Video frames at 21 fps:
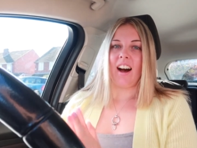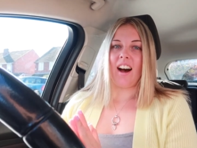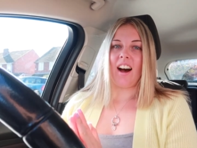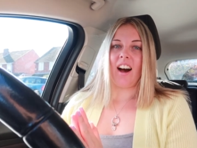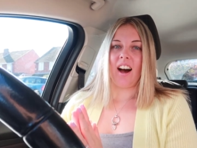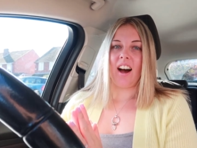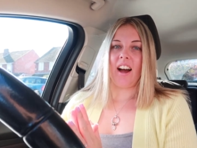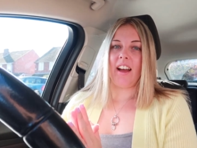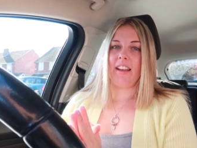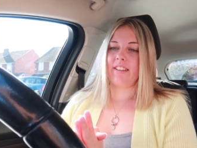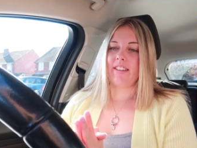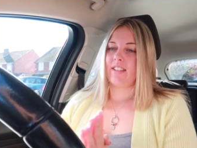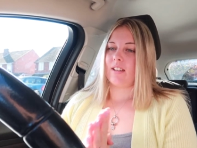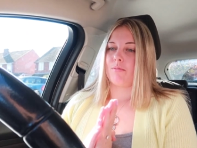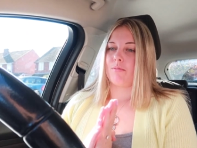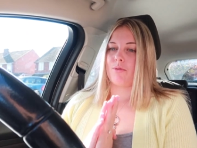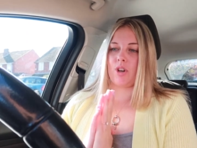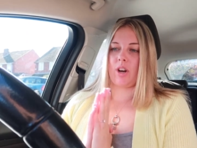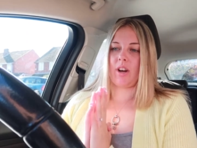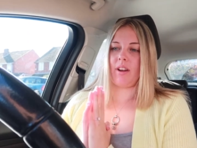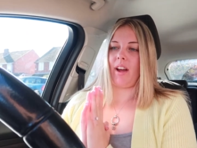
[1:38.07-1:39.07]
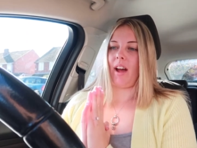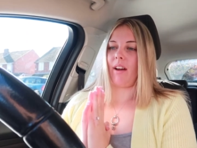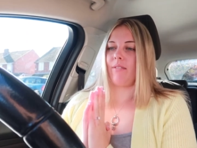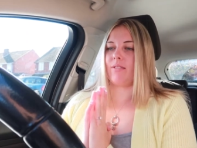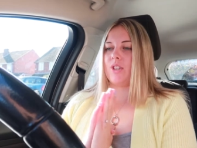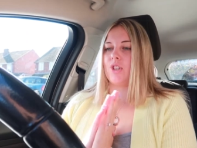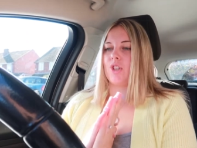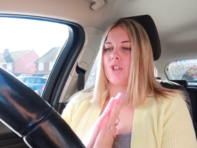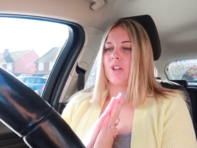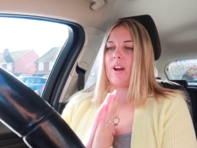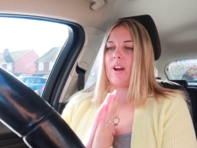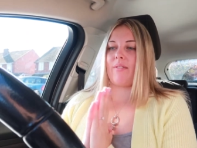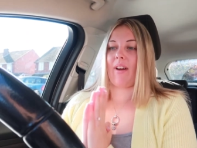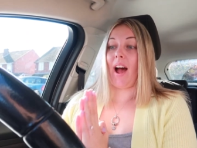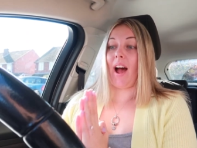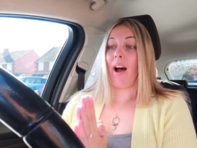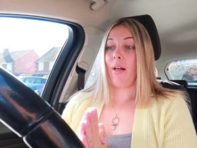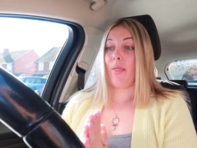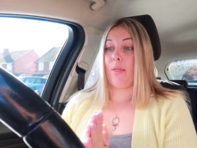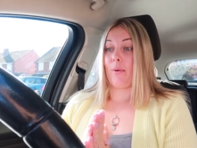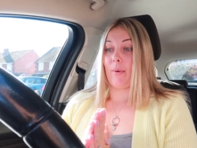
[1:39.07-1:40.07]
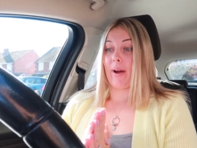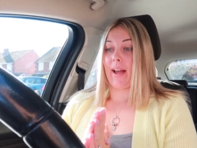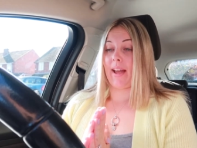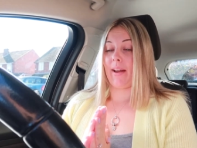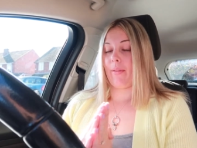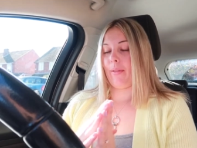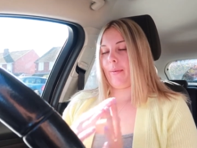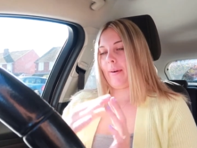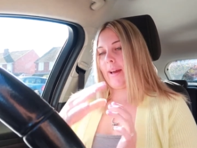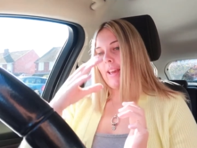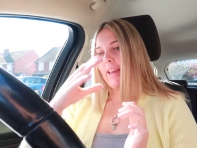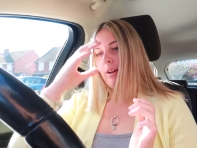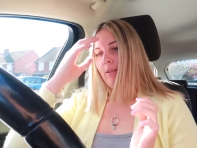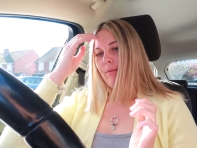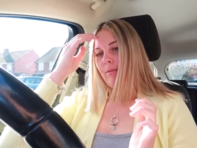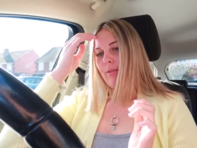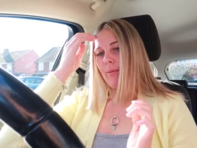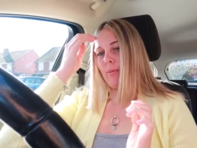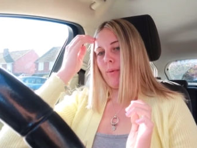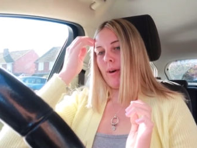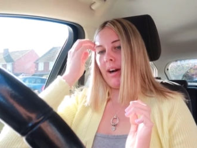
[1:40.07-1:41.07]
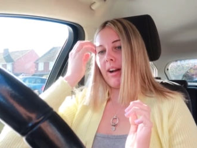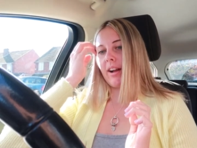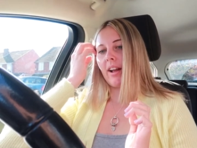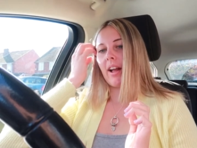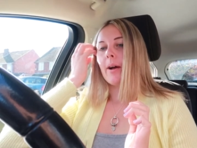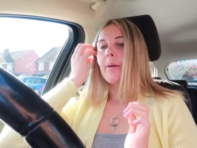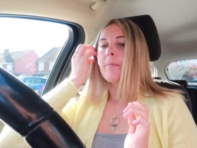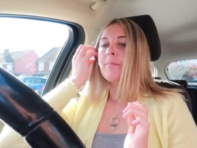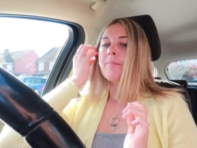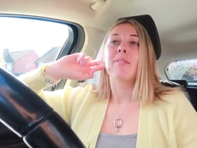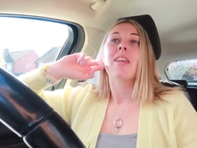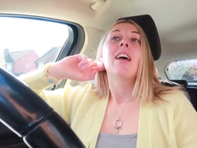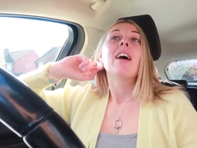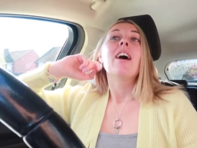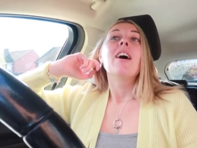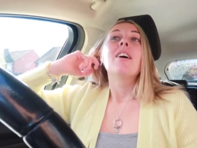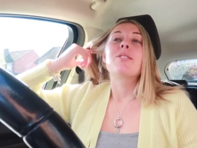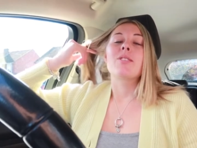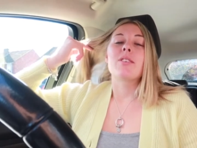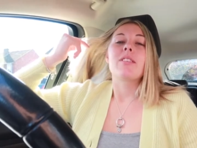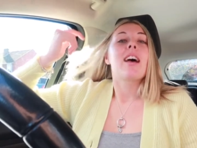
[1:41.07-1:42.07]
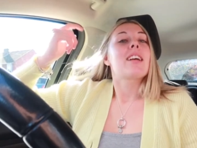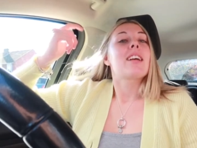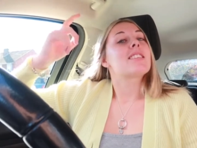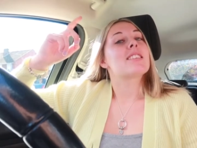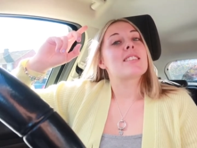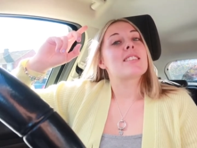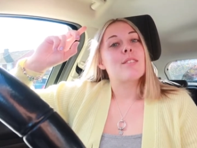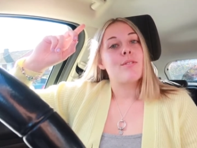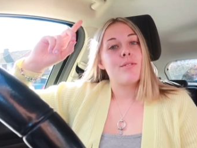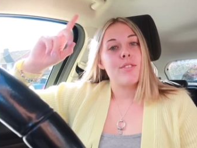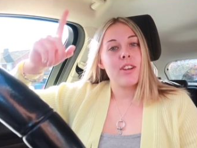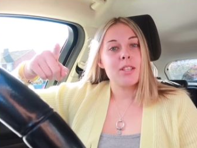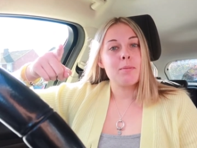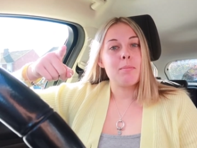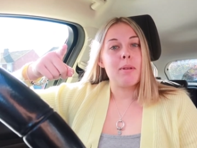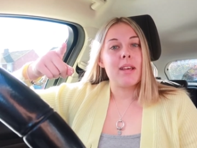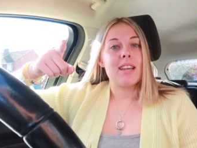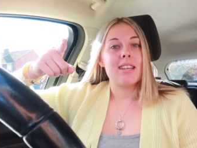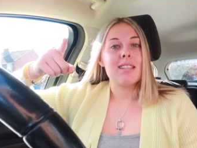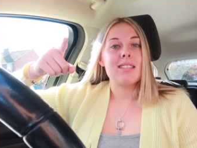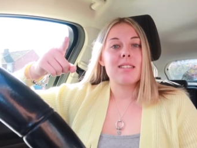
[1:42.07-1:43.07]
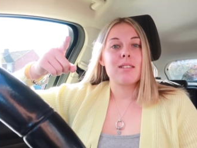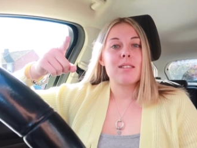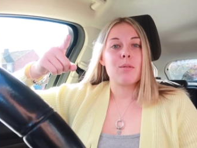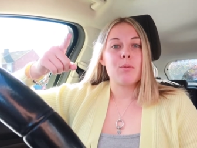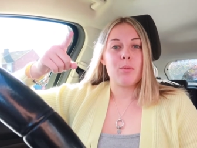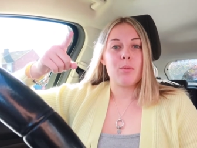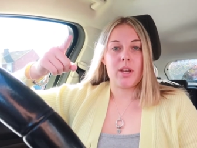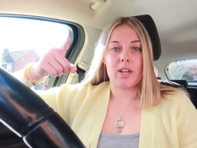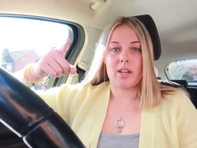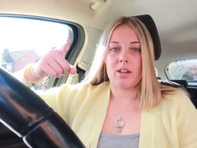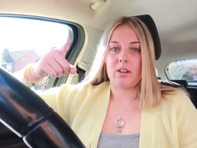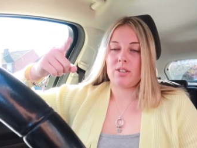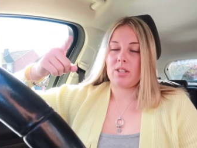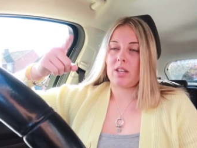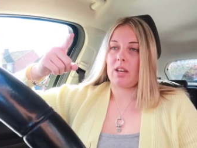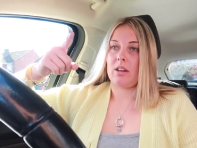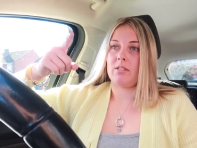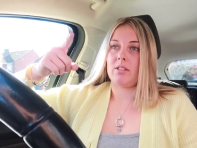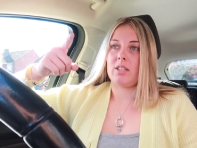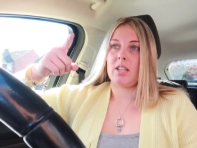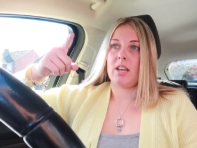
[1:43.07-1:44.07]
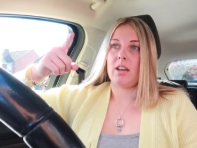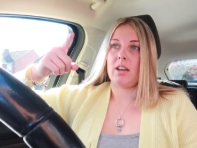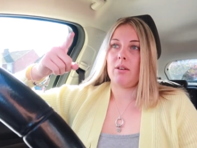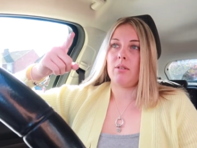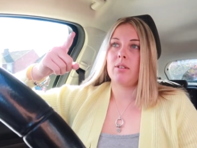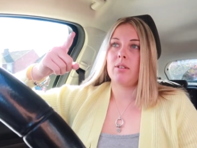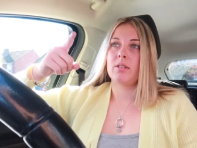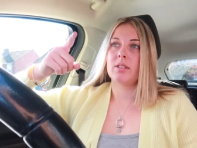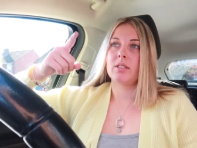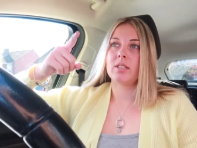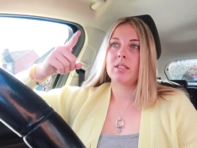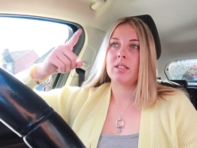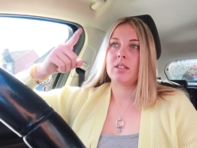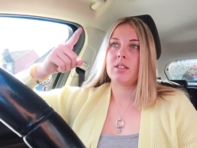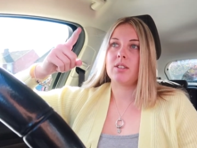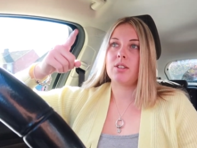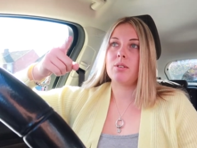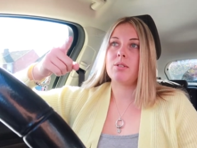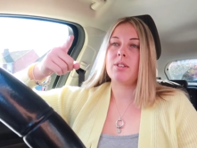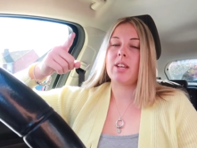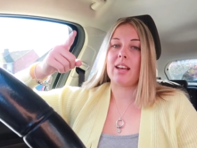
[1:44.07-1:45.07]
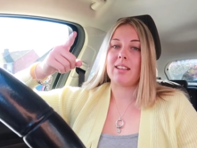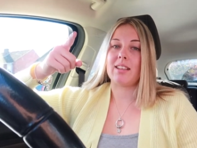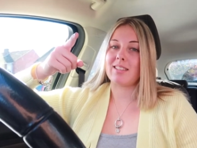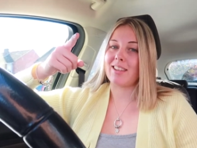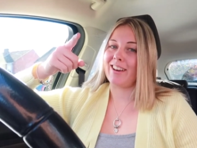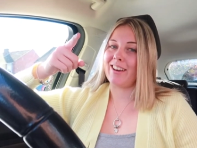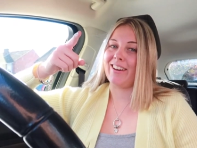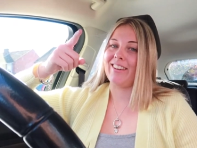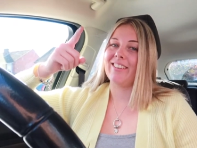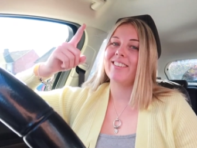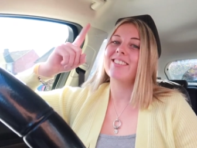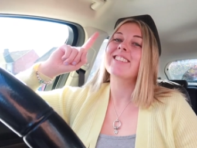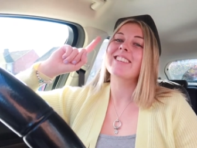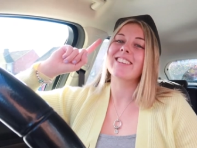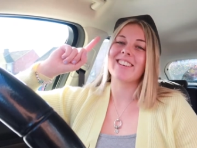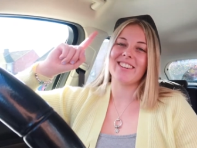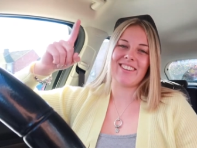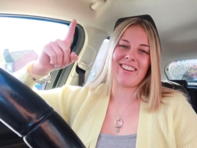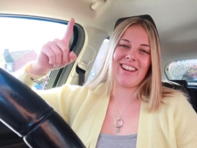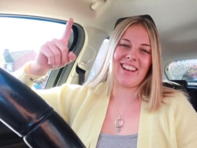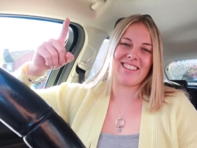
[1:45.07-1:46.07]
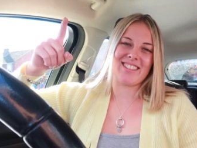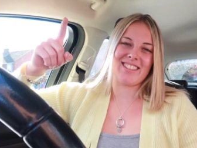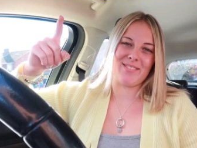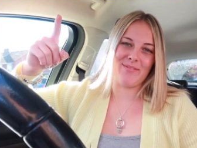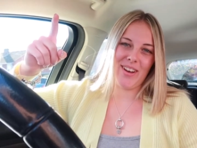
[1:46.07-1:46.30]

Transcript: I ended up having to drive out of the way on the way home from work. So that is the first place we're going to go to Tesco, to go and get some